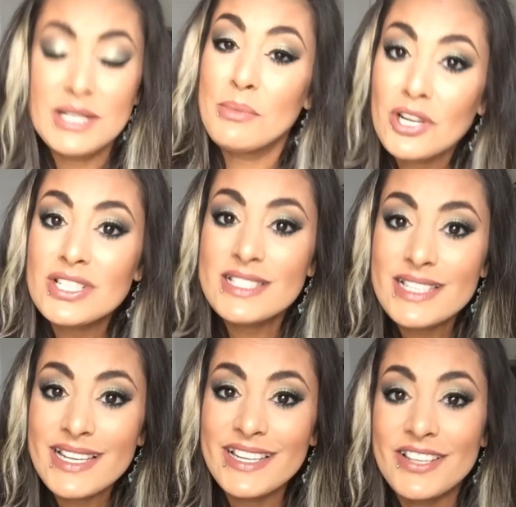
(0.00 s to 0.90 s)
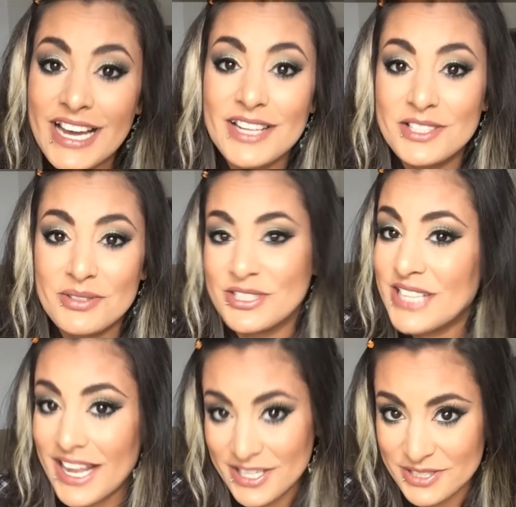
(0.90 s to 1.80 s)
emergency, you gotta do what you
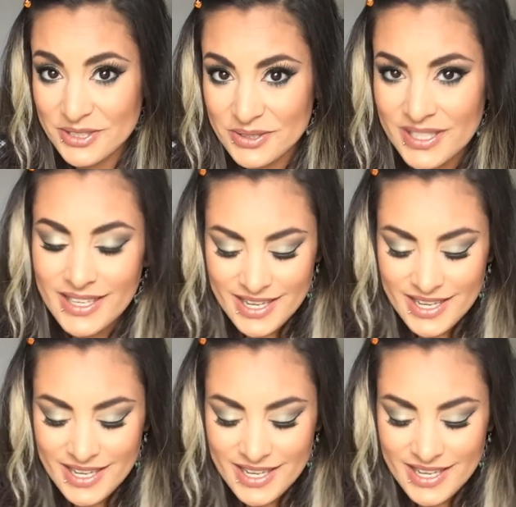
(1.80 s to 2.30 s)
gotta do.